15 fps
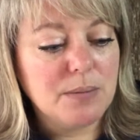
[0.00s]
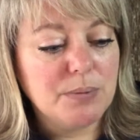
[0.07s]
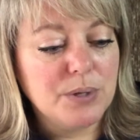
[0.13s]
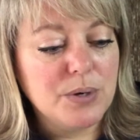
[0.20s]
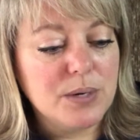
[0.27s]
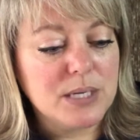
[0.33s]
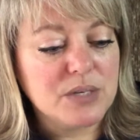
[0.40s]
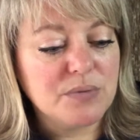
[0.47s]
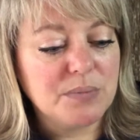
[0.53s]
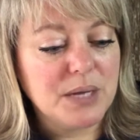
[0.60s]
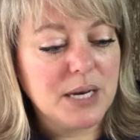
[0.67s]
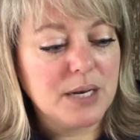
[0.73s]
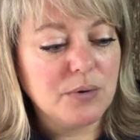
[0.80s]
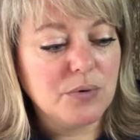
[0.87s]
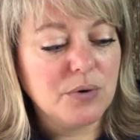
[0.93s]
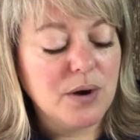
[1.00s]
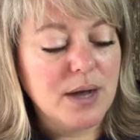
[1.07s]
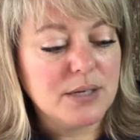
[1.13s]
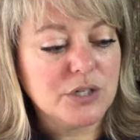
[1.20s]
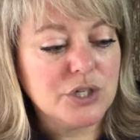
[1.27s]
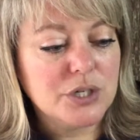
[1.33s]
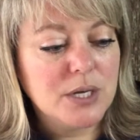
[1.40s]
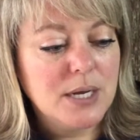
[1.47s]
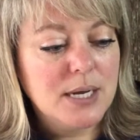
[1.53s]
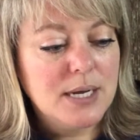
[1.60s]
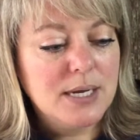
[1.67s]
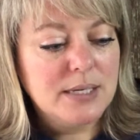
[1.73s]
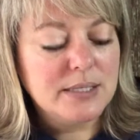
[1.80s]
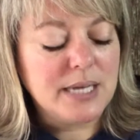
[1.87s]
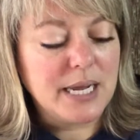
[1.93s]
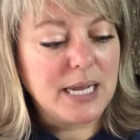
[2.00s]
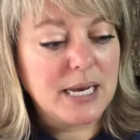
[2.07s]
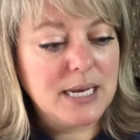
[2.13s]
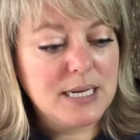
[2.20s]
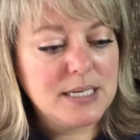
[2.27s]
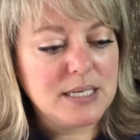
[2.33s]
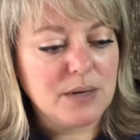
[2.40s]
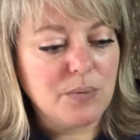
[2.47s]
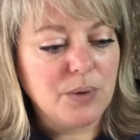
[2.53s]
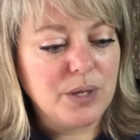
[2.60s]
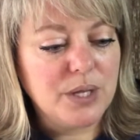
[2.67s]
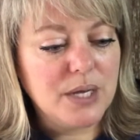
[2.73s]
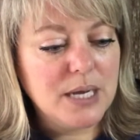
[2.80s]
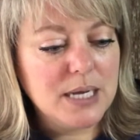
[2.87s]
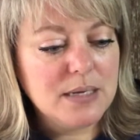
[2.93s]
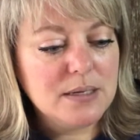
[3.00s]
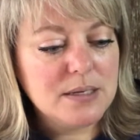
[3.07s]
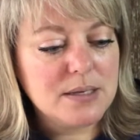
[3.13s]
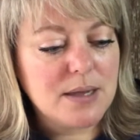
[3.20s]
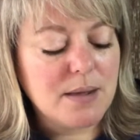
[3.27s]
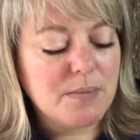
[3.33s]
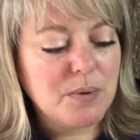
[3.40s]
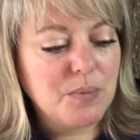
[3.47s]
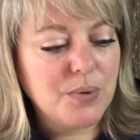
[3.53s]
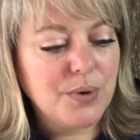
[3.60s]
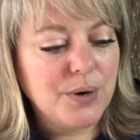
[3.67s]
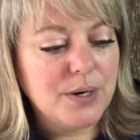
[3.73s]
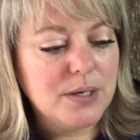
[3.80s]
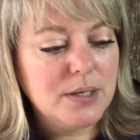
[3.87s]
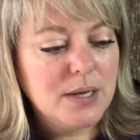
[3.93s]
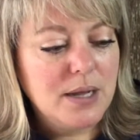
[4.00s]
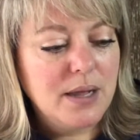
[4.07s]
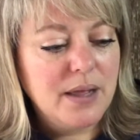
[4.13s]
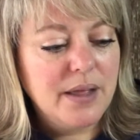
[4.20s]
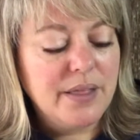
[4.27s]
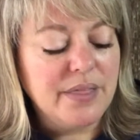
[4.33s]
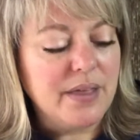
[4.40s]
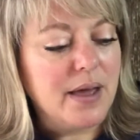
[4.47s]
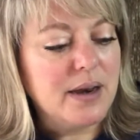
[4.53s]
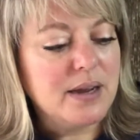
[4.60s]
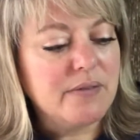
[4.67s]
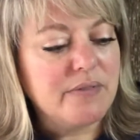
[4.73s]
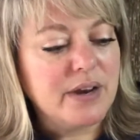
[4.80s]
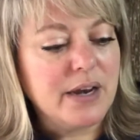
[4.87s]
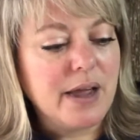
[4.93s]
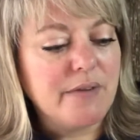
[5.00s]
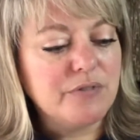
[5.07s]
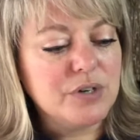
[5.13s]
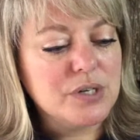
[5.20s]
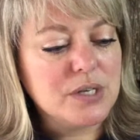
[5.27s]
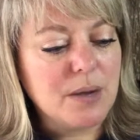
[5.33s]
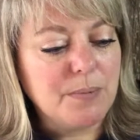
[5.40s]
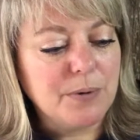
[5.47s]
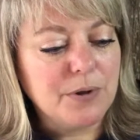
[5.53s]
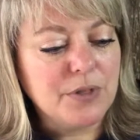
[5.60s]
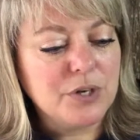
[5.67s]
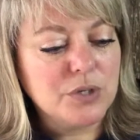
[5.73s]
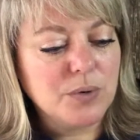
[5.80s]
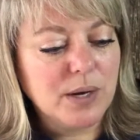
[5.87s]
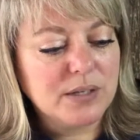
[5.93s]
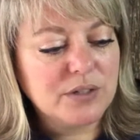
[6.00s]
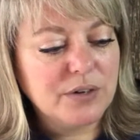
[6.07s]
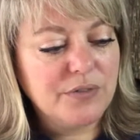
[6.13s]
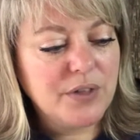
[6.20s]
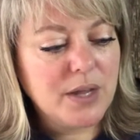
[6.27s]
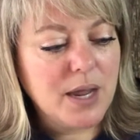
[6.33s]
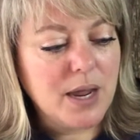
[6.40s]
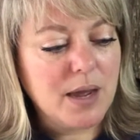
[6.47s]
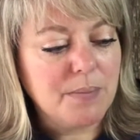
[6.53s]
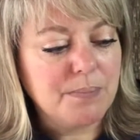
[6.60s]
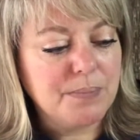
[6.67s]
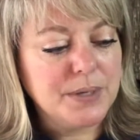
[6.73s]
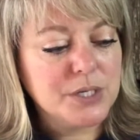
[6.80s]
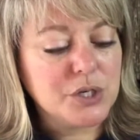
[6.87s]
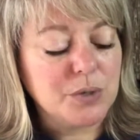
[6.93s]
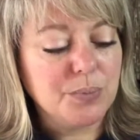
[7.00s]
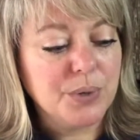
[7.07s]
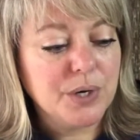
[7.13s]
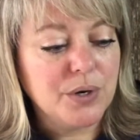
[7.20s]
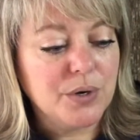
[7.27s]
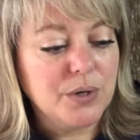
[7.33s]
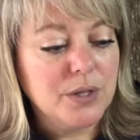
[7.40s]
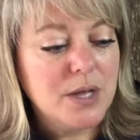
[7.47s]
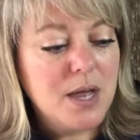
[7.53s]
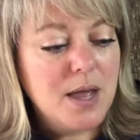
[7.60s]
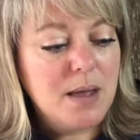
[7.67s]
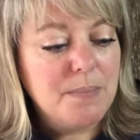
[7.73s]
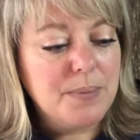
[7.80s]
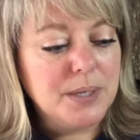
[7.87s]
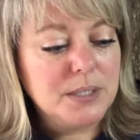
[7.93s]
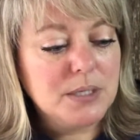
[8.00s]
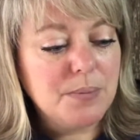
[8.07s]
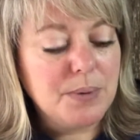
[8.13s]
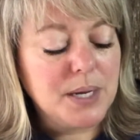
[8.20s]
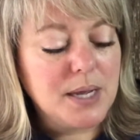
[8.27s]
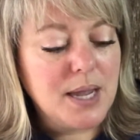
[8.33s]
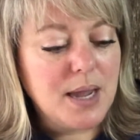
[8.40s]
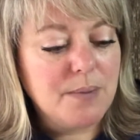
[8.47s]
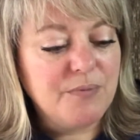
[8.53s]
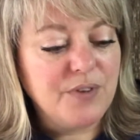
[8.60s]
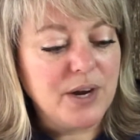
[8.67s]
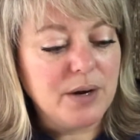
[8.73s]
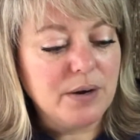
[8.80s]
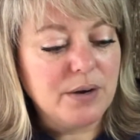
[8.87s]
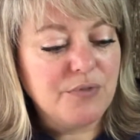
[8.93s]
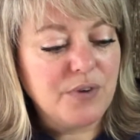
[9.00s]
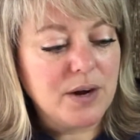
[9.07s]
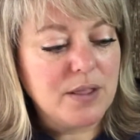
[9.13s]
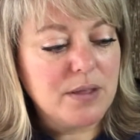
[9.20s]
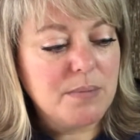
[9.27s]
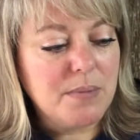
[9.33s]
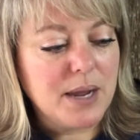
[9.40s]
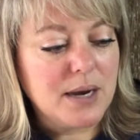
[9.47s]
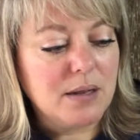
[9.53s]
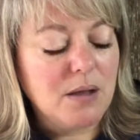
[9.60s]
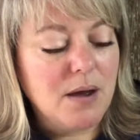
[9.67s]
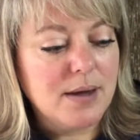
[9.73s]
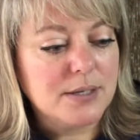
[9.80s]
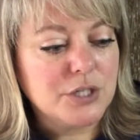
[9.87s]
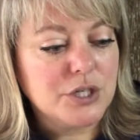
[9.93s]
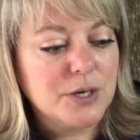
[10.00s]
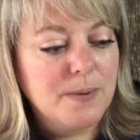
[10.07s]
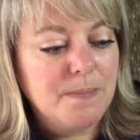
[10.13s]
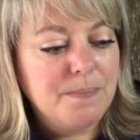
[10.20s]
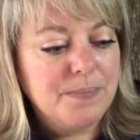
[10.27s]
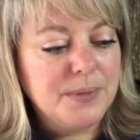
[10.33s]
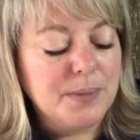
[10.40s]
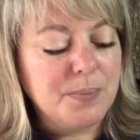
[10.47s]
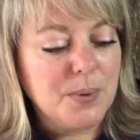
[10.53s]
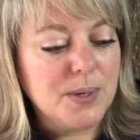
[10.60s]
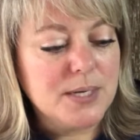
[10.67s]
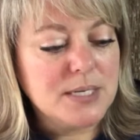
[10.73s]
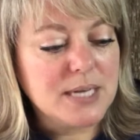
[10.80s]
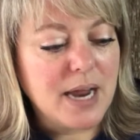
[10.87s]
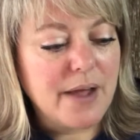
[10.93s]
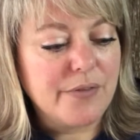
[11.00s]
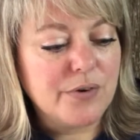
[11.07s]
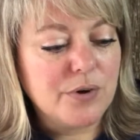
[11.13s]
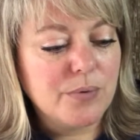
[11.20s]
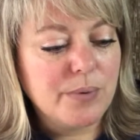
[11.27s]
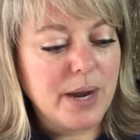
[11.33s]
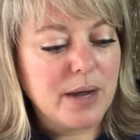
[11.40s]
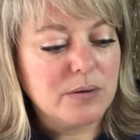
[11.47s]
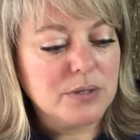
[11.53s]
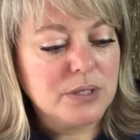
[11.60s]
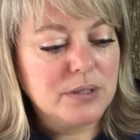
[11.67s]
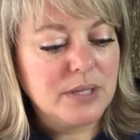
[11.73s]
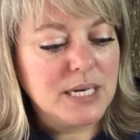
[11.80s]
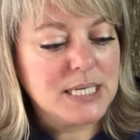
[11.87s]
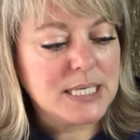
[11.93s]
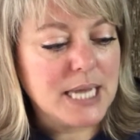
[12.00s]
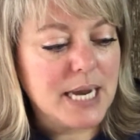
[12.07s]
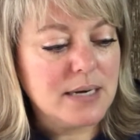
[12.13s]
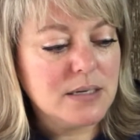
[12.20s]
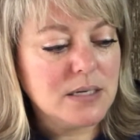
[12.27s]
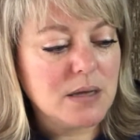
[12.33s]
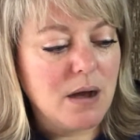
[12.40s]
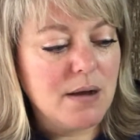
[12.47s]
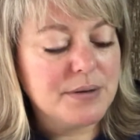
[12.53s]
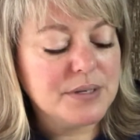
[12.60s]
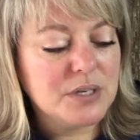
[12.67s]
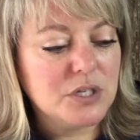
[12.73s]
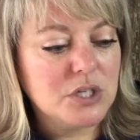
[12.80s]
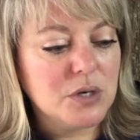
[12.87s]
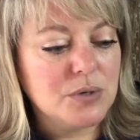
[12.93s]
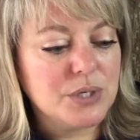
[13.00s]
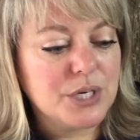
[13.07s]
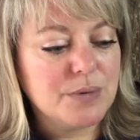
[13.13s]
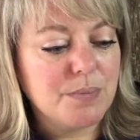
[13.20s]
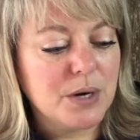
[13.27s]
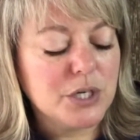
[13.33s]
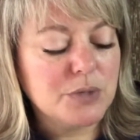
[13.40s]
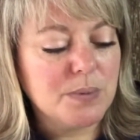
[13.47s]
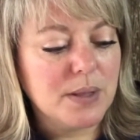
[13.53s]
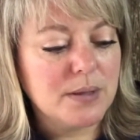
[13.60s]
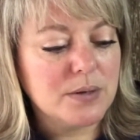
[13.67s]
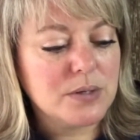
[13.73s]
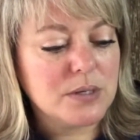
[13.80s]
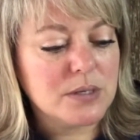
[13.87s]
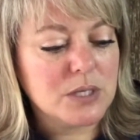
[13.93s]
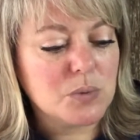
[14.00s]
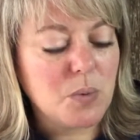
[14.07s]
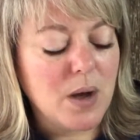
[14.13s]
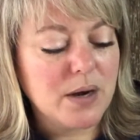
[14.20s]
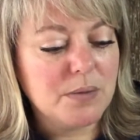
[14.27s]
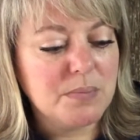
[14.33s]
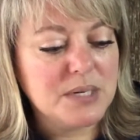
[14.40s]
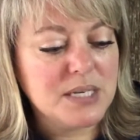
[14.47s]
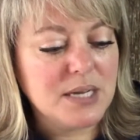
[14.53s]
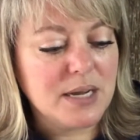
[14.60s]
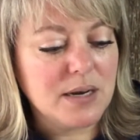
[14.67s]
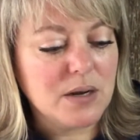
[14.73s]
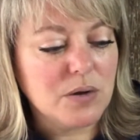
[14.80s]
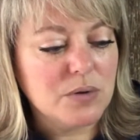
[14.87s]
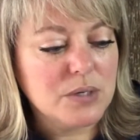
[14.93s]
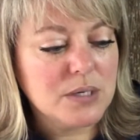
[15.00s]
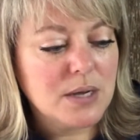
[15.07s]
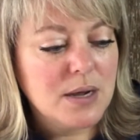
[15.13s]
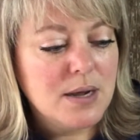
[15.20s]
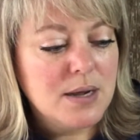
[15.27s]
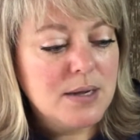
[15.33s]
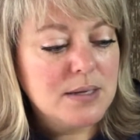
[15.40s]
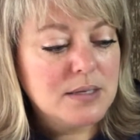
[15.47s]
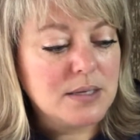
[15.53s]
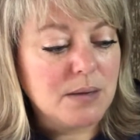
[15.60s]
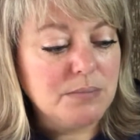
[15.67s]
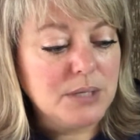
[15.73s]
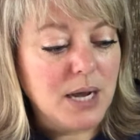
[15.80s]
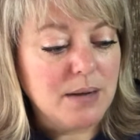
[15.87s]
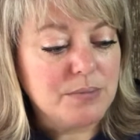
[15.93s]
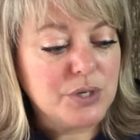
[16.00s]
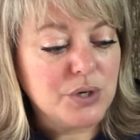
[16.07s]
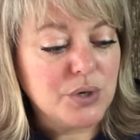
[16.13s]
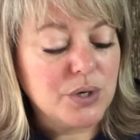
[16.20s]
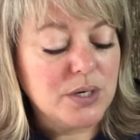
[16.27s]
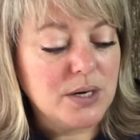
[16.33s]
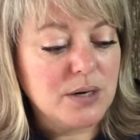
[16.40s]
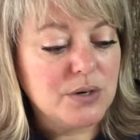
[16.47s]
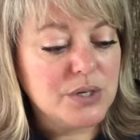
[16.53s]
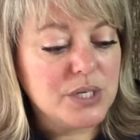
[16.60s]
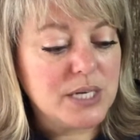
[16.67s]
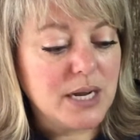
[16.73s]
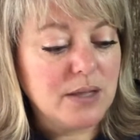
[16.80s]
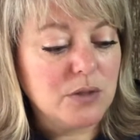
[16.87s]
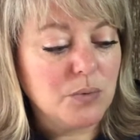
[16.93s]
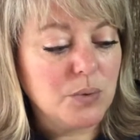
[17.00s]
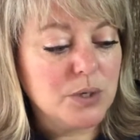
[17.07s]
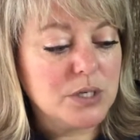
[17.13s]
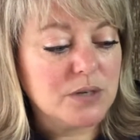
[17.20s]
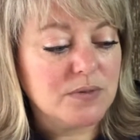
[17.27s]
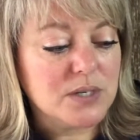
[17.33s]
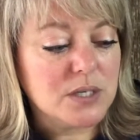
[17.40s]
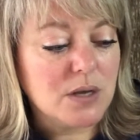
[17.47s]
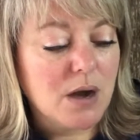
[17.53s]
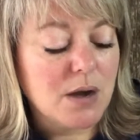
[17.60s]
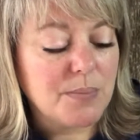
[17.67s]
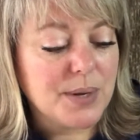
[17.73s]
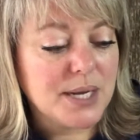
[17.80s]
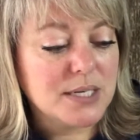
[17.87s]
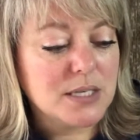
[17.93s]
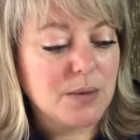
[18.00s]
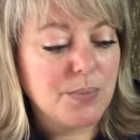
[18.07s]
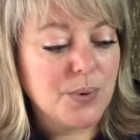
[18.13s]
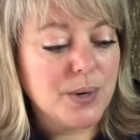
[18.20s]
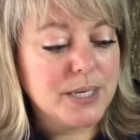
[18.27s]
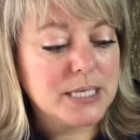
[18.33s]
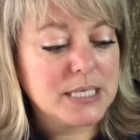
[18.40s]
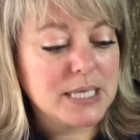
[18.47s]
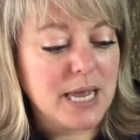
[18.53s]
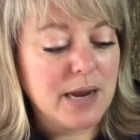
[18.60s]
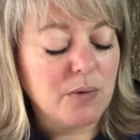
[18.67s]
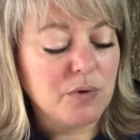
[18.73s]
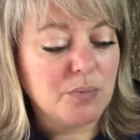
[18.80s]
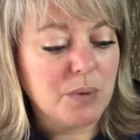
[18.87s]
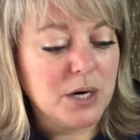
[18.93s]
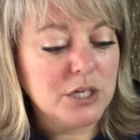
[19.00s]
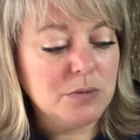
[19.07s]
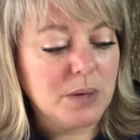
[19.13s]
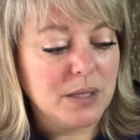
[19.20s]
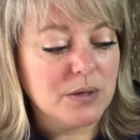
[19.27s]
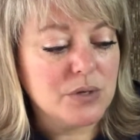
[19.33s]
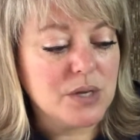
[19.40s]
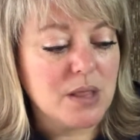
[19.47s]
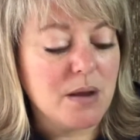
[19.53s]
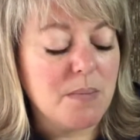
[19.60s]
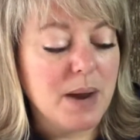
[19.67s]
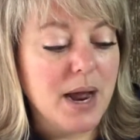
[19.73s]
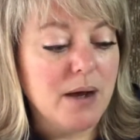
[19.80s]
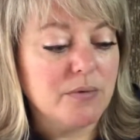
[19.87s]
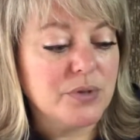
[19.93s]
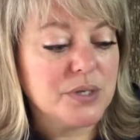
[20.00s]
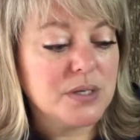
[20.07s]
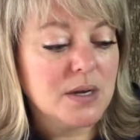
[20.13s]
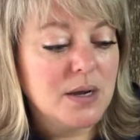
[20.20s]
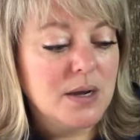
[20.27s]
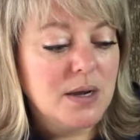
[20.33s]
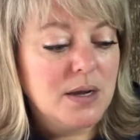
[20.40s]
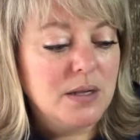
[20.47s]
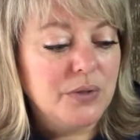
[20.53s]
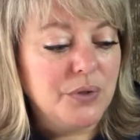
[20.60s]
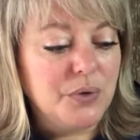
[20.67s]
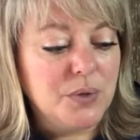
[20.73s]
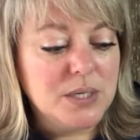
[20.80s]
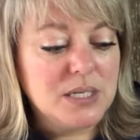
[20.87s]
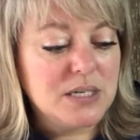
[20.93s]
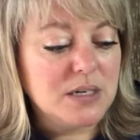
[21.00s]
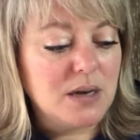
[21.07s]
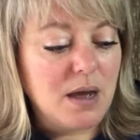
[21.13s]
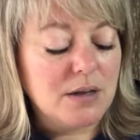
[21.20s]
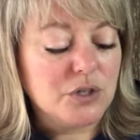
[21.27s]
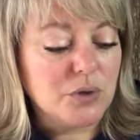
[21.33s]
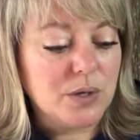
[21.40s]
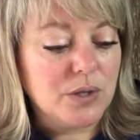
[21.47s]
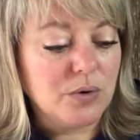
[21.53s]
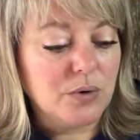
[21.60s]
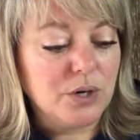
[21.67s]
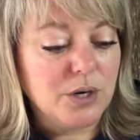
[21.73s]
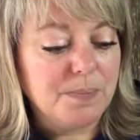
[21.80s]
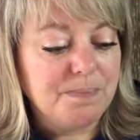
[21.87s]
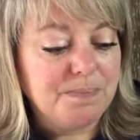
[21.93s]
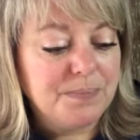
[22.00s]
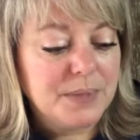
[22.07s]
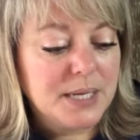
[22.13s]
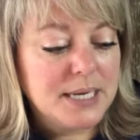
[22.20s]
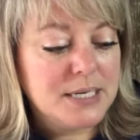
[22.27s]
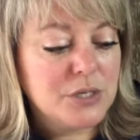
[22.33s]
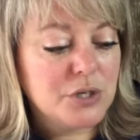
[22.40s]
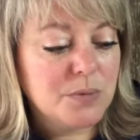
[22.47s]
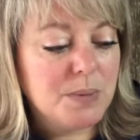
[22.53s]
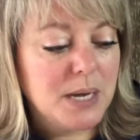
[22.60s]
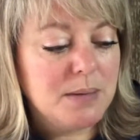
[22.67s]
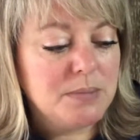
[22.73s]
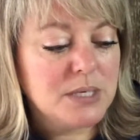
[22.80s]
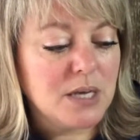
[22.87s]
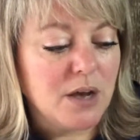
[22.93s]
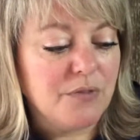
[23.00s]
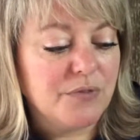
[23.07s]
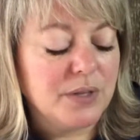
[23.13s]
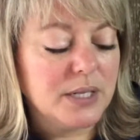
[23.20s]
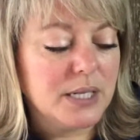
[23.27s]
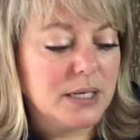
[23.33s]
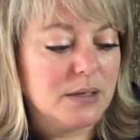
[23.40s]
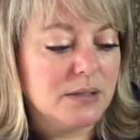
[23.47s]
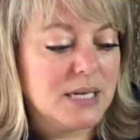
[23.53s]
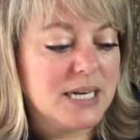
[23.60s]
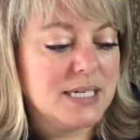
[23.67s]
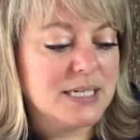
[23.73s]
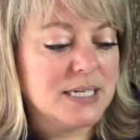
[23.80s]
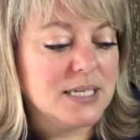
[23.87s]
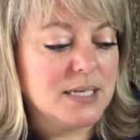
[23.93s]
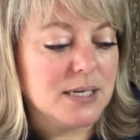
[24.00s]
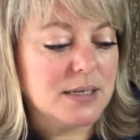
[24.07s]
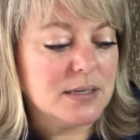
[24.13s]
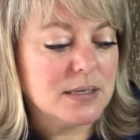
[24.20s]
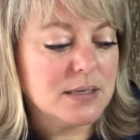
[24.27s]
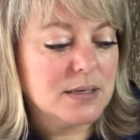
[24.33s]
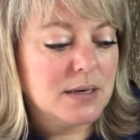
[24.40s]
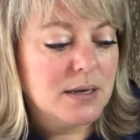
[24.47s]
Lewis from getting crushed. Take it easy, will ya? Sam implored. That evening, after supper, the director of the camp, Mr. Brickle, built a big campfire in front of the main lodge. The boys gathered around. They sang songs and toasted marshmallows and swatted mosquitoes. Sometimes you couldn't understand the words of a song because the boys sang with marshmallows in their mouths. Lewis did not join the group. He stood by himself a little at a distance.